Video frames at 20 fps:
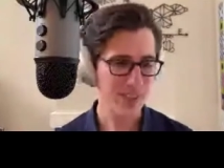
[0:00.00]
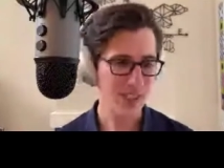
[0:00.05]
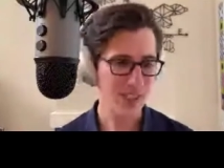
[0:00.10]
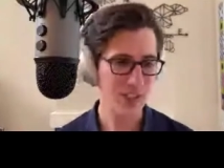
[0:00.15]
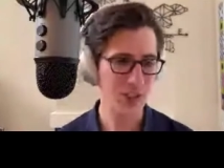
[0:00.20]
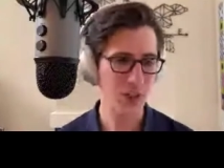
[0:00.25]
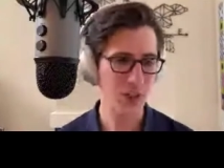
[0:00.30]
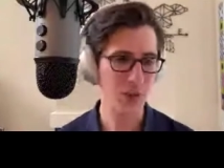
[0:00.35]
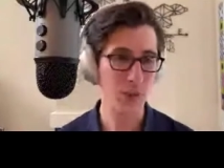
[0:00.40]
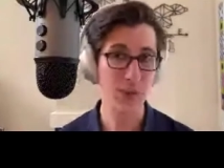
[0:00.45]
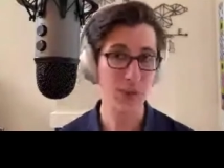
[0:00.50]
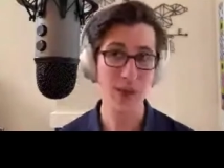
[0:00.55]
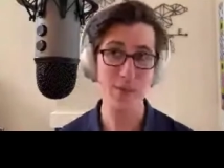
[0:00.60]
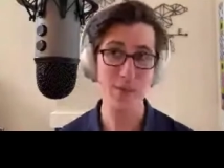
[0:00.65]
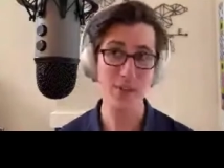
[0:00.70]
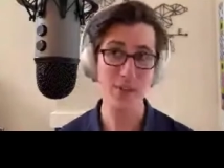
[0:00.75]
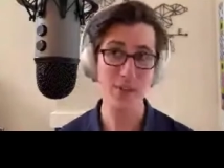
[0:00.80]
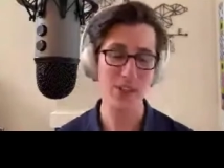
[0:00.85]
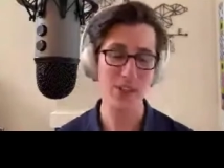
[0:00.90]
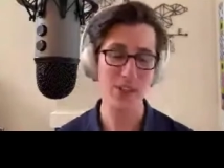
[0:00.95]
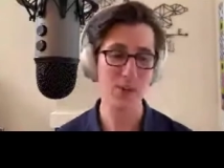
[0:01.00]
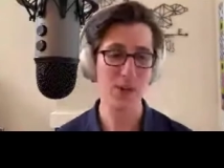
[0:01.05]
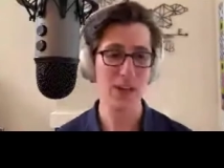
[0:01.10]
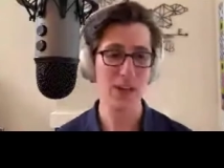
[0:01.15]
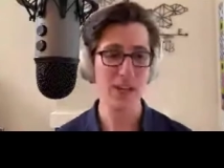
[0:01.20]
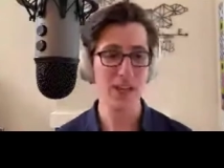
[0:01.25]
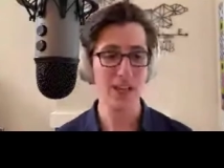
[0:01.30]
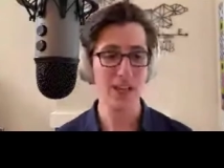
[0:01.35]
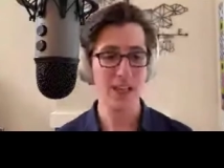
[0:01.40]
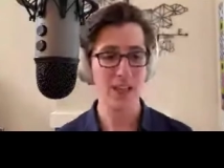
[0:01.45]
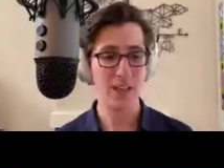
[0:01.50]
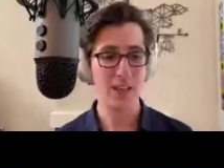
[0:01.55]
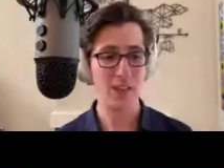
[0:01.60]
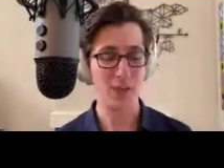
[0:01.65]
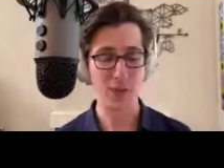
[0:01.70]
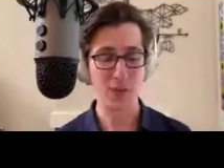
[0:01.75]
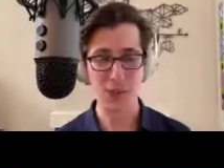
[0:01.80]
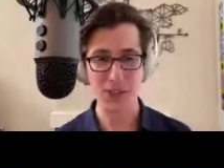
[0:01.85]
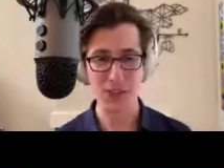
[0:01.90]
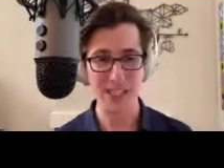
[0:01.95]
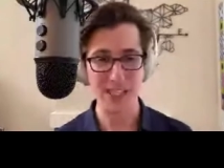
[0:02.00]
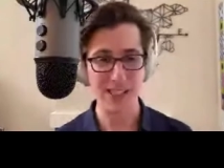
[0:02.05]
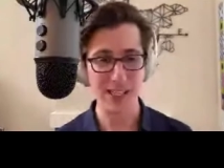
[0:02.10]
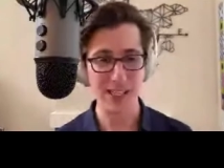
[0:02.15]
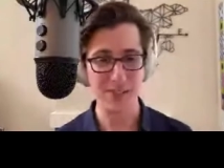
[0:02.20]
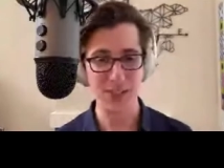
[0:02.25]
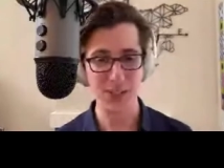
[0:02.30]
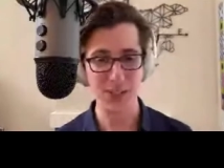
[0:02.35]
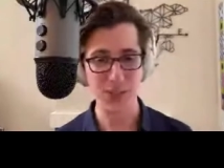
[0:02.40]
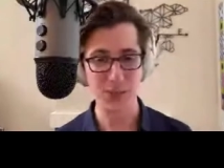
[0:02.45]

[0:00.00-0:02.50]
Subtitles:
So with MVU, the first thing I love is